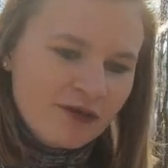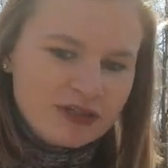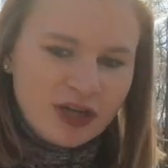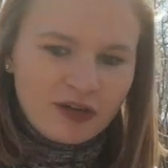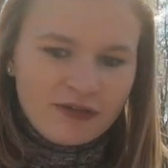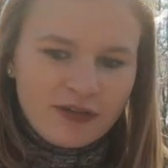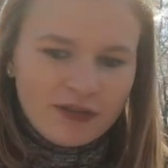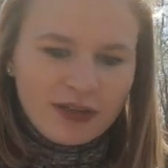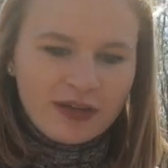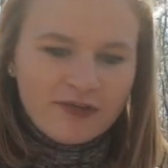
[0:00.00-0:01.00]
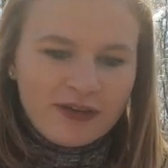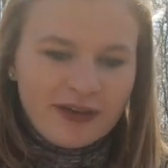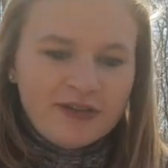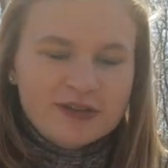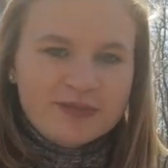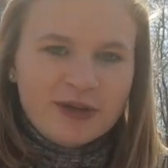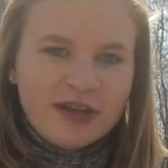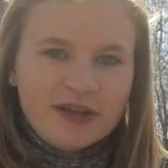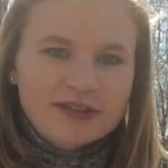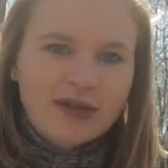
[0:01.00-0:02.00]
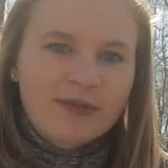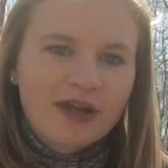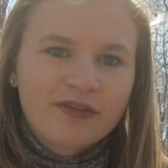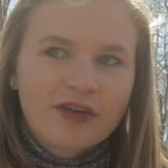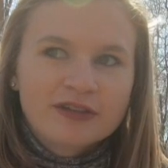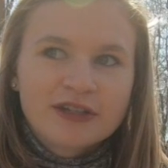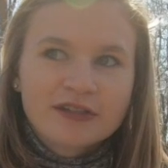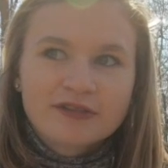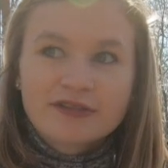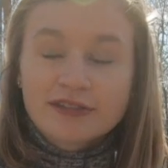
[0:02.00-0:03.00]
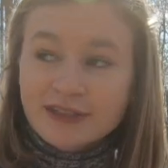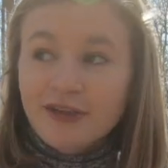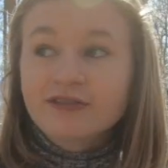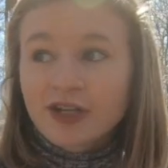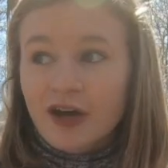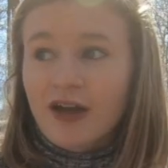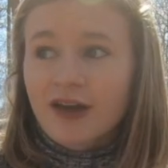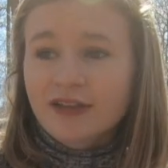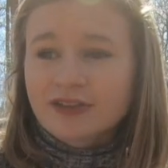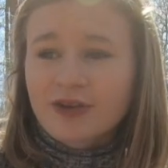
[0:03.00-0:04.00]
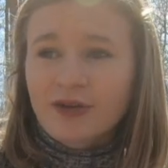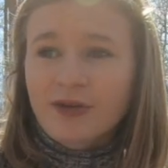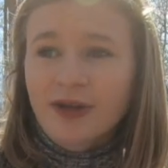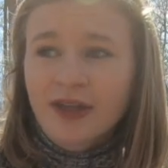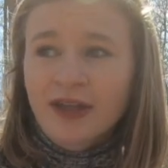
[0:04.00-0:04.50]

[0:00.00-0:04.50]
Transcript: photography related videos because I'm kind of all self-taught, and so